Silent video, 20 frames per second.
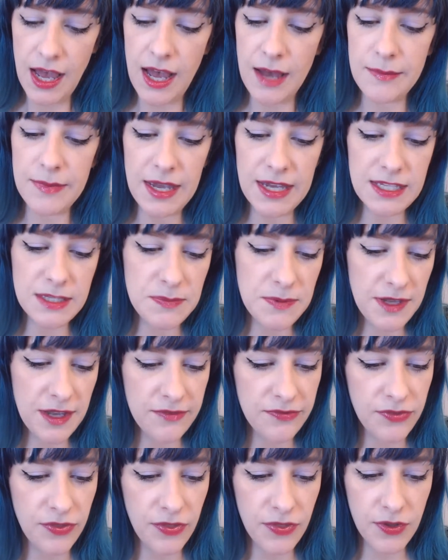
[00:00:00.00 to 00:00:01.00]
um,
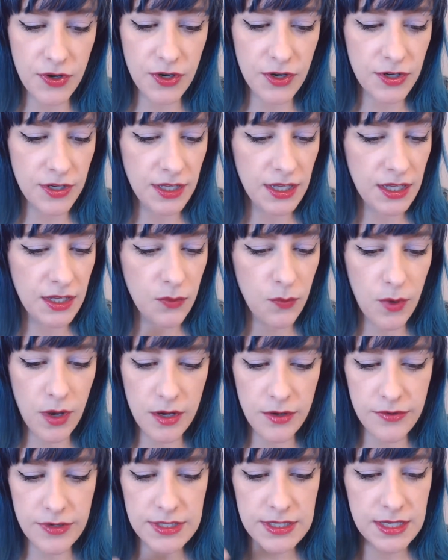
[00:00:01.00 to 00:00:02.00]
SPF 30,
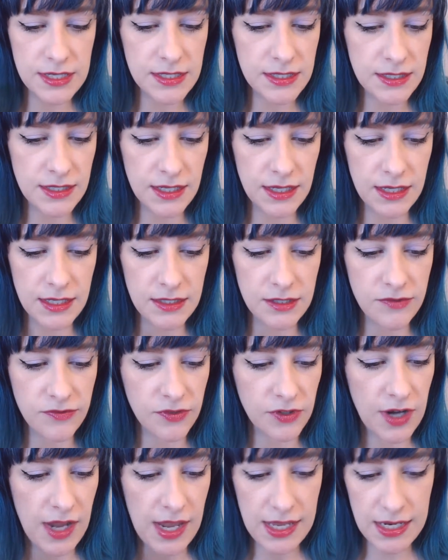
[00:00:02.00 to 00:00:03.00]
water resistant
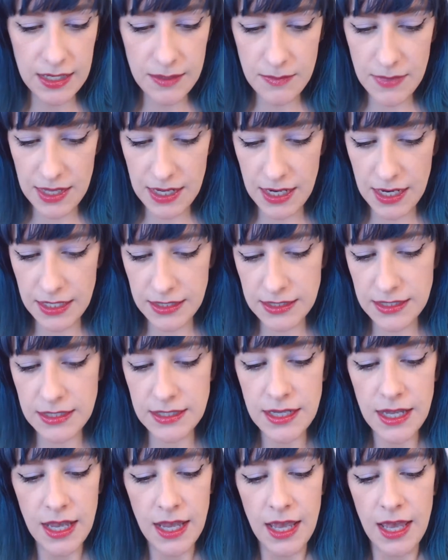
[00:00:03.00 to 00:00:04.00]
for 80
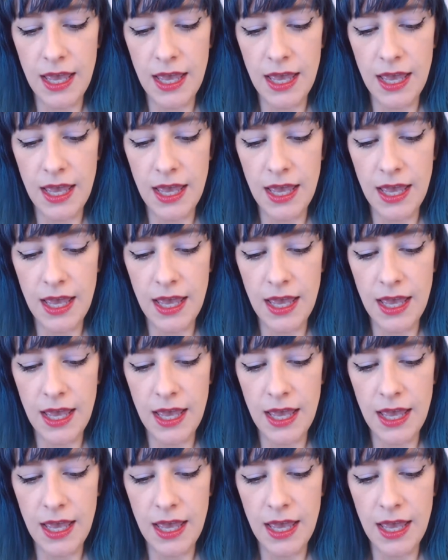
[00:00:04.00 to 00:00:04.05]
minutes.